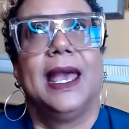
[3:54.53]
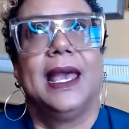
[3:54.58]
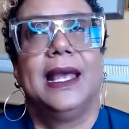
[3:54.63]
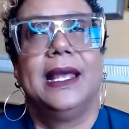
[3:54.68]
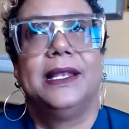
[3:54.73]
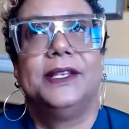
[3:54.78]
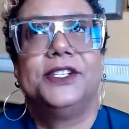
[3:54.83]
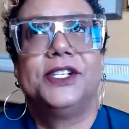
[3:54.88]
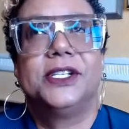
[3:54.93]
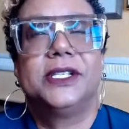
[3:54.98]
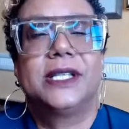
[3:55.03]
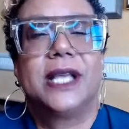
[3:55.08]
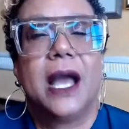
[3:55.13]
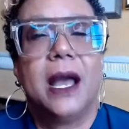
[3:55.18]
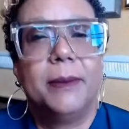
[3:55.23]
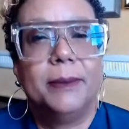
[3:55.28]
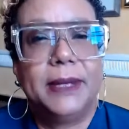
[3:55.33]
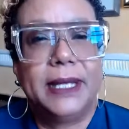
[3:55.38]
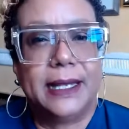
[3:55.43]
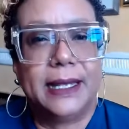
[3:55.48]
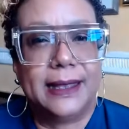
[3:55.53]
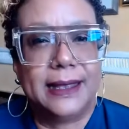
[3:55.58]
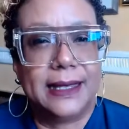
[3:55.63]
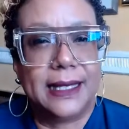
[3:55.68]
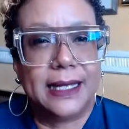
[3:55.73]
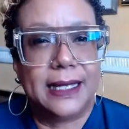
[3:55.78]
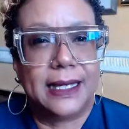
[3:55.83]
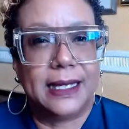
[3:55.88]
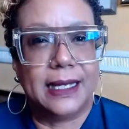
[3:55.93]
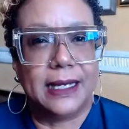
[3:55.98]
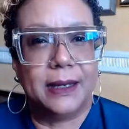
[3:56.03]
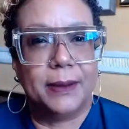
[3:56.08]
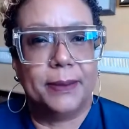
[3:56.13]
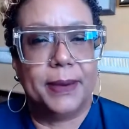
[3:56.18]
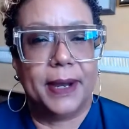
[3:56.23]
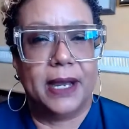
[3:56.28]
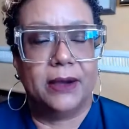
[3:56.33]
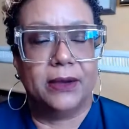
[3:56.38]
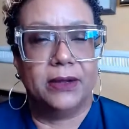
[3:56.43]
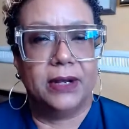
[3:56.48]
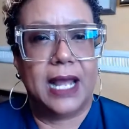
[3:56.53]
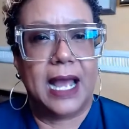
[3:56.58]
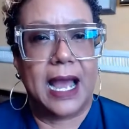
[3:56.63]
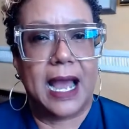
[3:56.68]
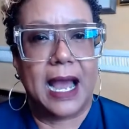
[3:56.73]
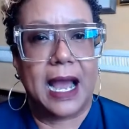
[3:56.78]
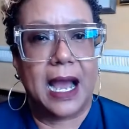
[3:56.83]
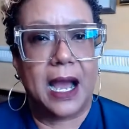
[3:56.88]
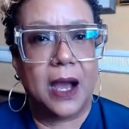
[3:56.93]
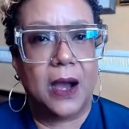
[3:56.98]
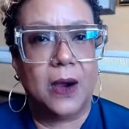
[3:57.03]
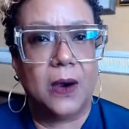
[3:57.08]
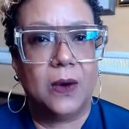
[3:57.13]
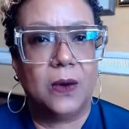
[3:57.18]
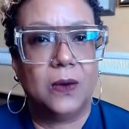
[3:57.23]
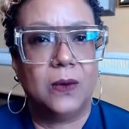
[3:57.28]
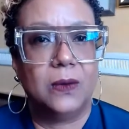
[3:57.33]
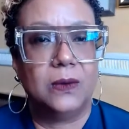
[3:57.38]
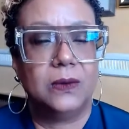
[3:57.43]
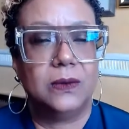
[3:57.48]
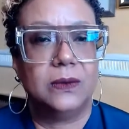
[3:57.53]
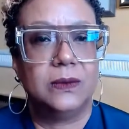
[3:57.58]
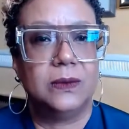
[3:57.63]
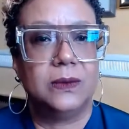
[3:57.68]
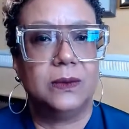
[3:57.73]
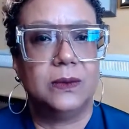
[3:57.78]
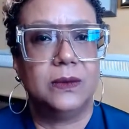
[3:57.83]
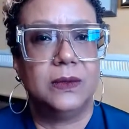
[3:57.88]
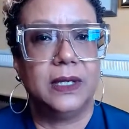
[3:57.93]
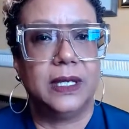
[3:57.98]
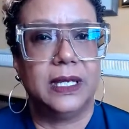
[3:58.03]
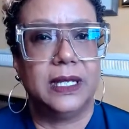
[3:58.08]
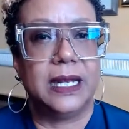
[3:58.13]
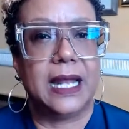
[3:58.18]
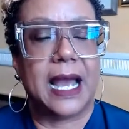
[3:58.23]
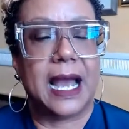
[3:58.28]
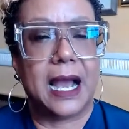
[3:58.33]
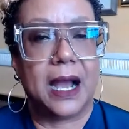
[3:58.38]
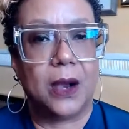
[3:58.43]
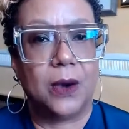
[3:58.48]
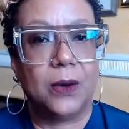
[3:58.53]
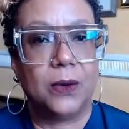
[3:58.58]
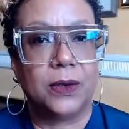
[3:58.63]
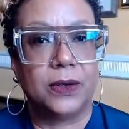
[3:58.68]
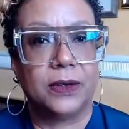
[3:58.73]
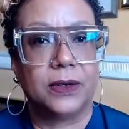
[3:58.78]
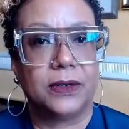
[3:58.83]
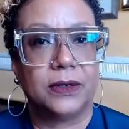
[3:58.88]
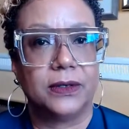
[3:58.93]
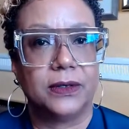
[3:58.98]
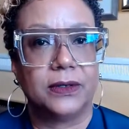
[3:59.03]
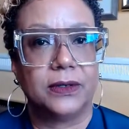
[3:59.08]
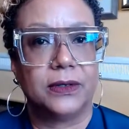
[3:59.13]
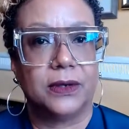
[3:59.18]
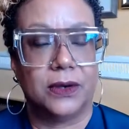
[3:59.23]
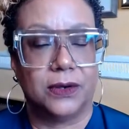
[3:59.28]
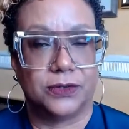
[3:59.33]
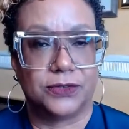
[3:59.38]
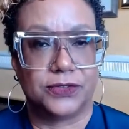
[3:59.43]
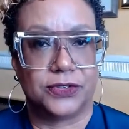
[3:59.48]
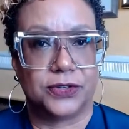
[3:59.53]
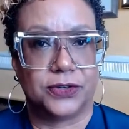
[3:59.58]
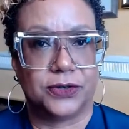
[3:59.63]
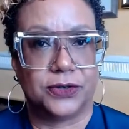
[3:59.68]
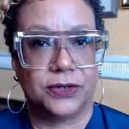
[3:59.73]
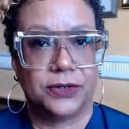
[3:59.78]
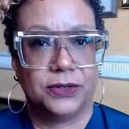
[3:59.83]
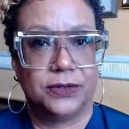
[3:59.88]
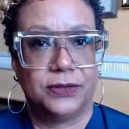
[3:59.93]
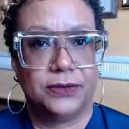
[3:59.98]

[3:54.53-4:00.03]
And just got me to thinking about how in our culture,